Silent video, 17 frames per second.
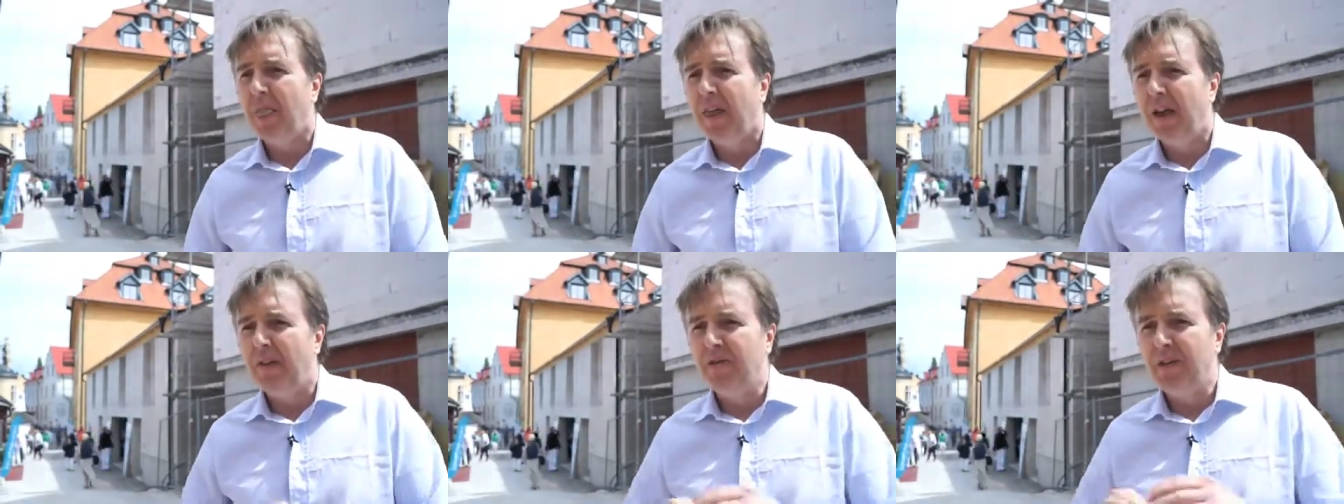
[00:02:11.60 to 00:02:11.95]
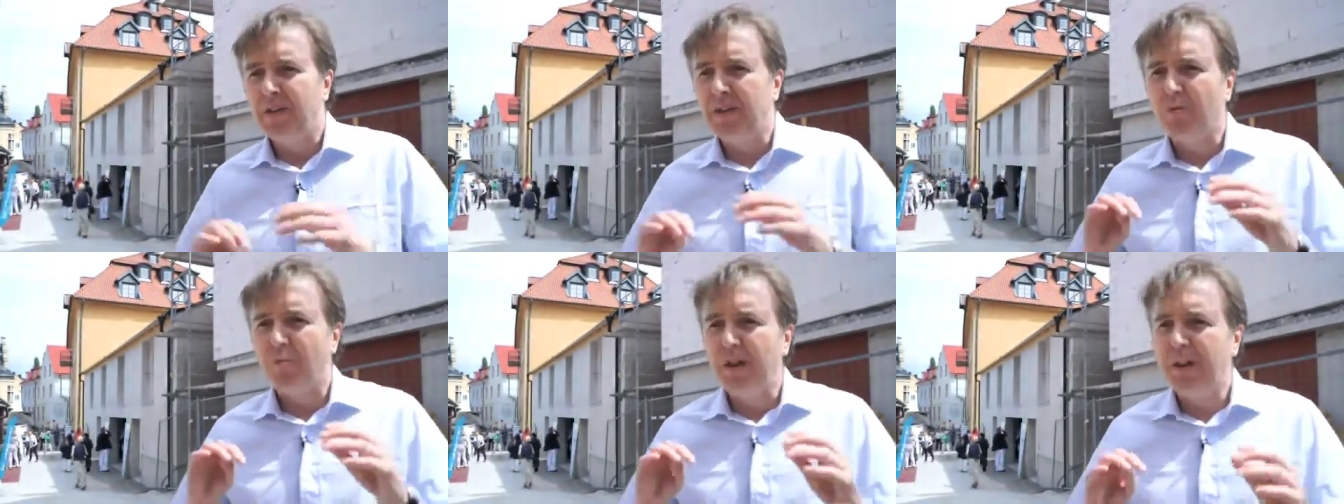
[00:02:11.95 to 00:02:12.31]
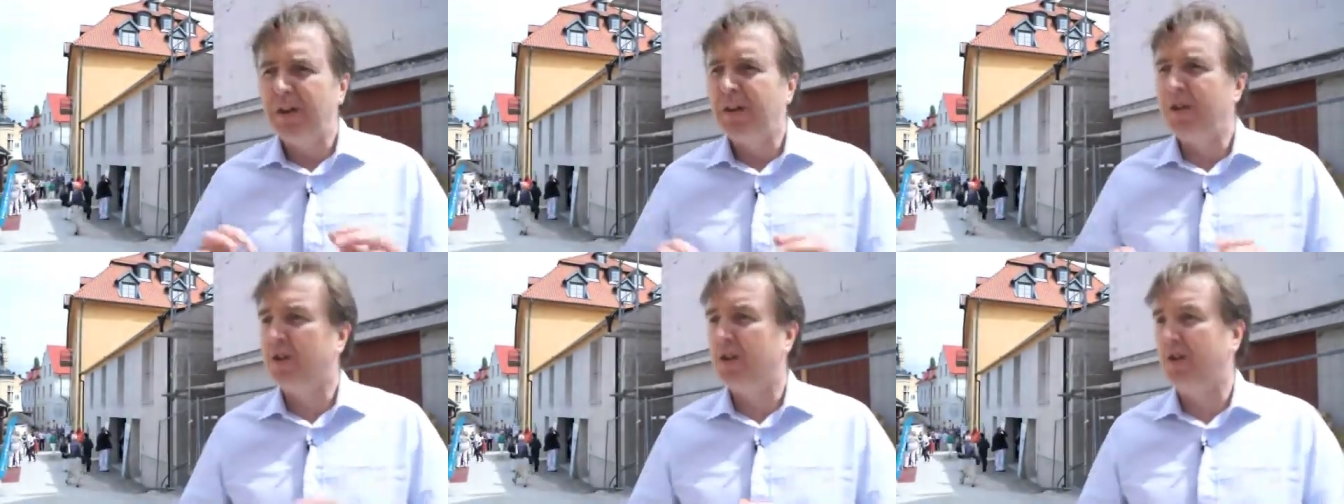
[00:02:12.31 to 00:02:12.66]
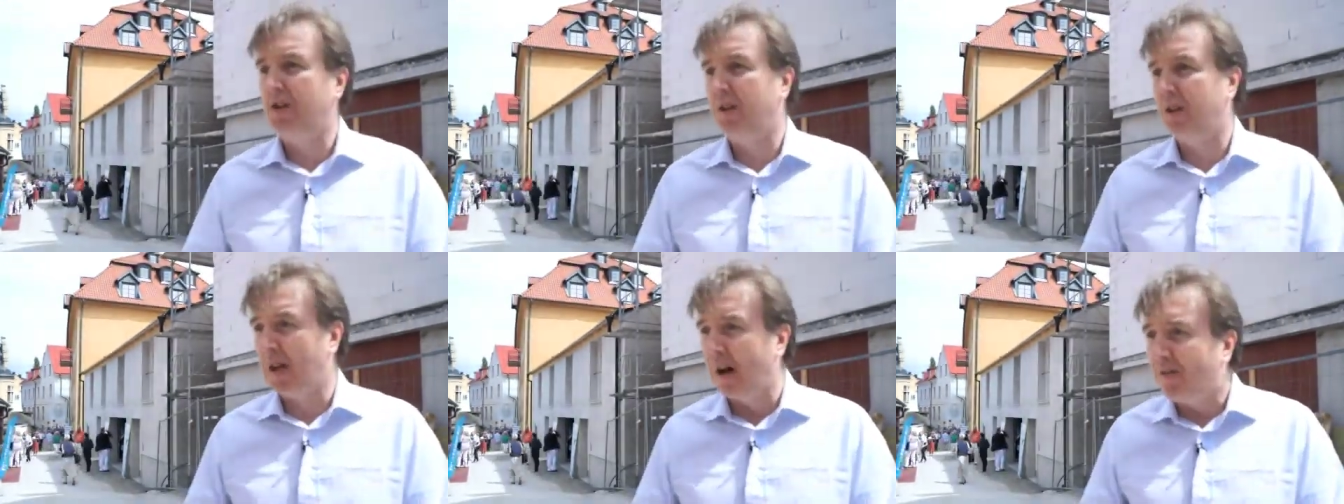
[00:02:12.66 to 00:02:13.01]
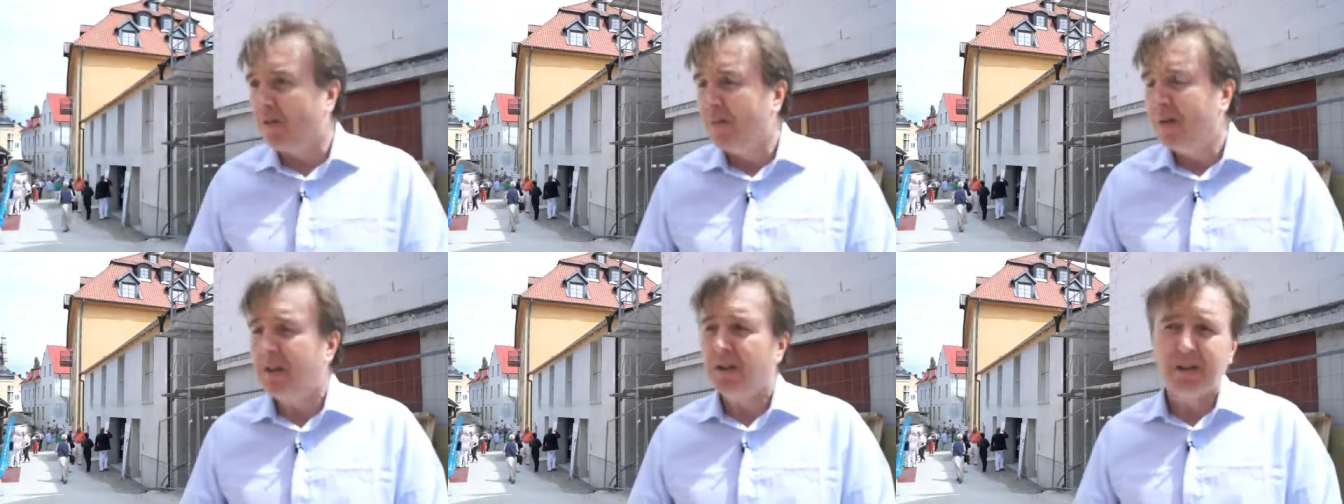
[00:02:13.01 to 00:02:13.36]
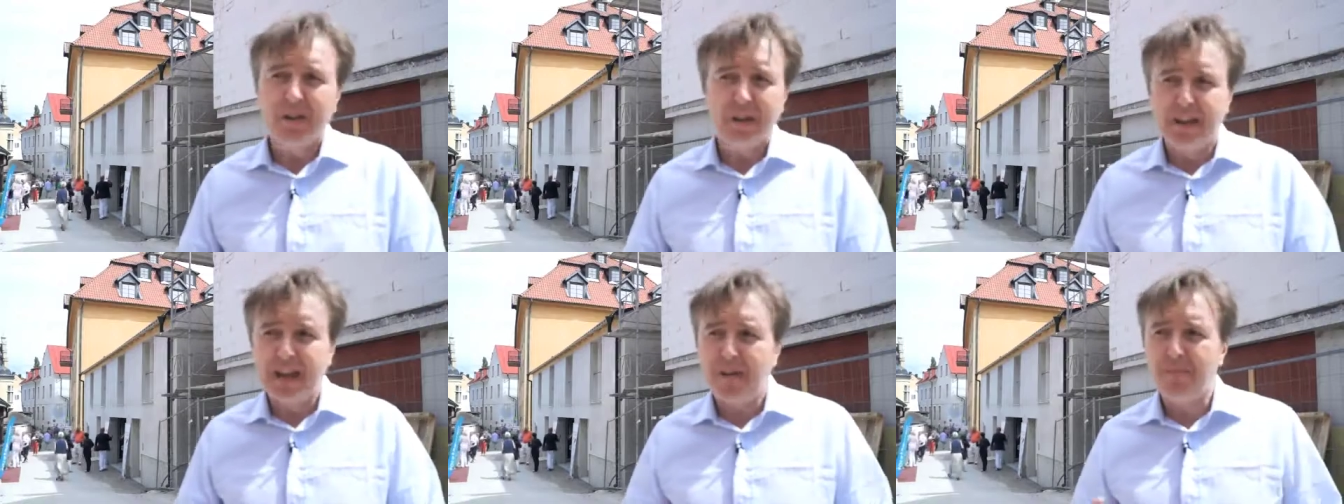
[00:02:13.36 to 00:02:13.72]
if the Swedish government
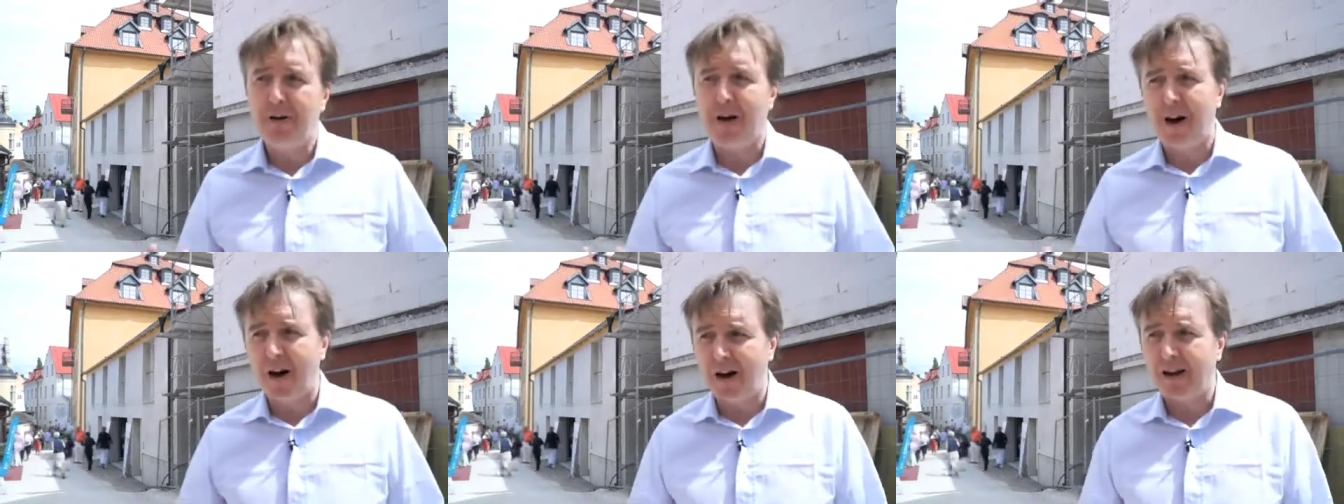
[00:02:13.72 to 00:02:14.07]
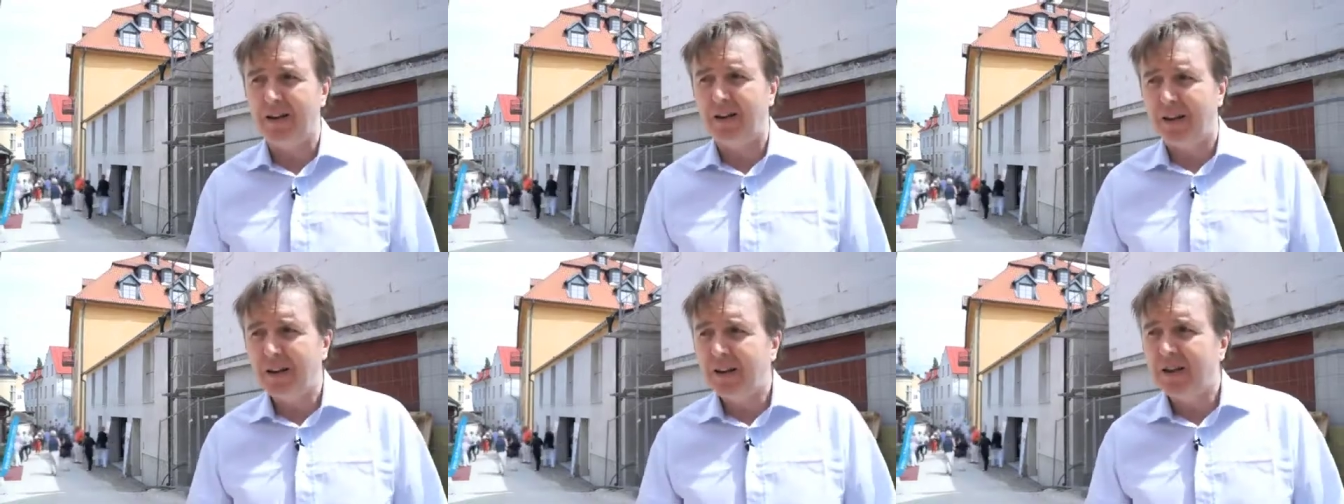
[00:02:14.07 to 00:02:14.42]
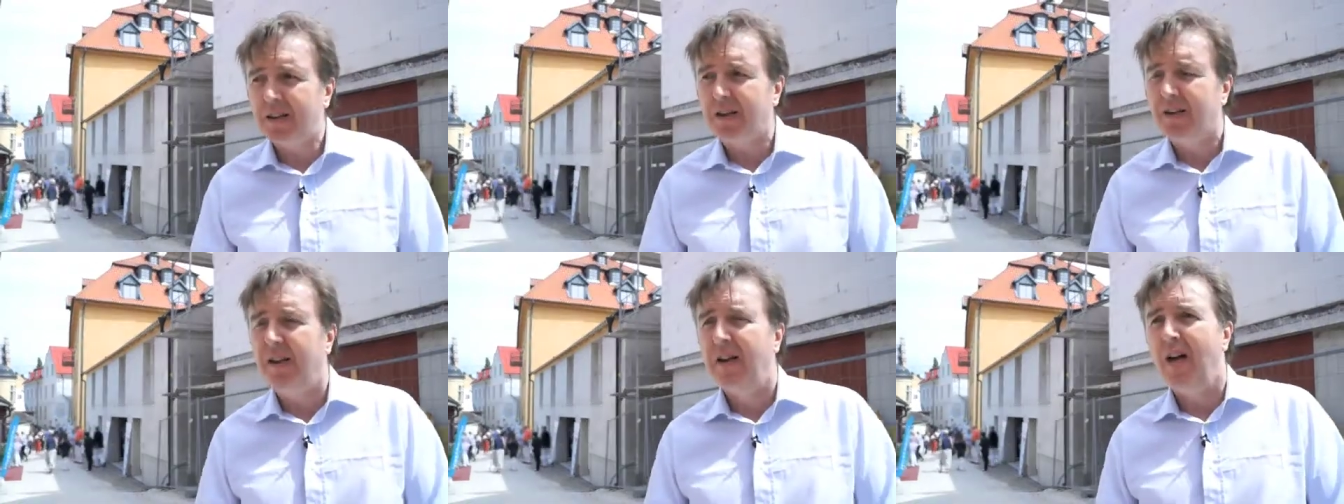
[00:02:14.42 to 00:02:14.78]
could get behind this,